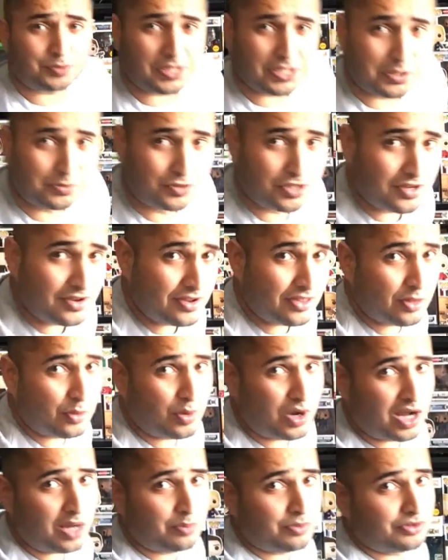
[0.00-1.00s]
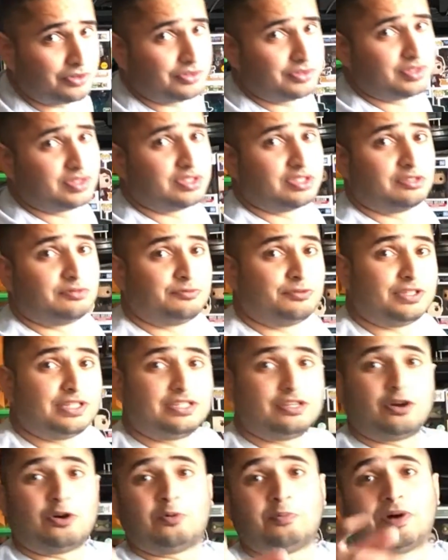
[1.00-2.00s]
welcome to another Wahab Original
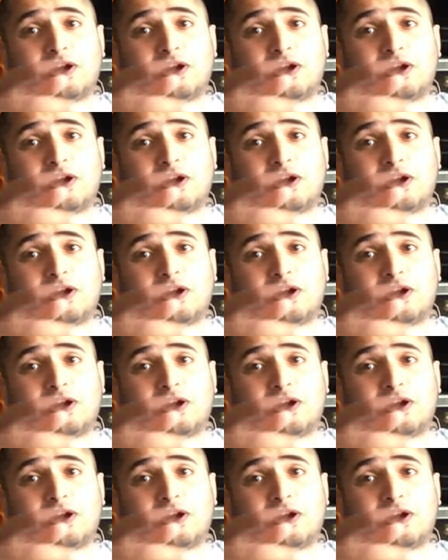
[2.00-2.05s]
video.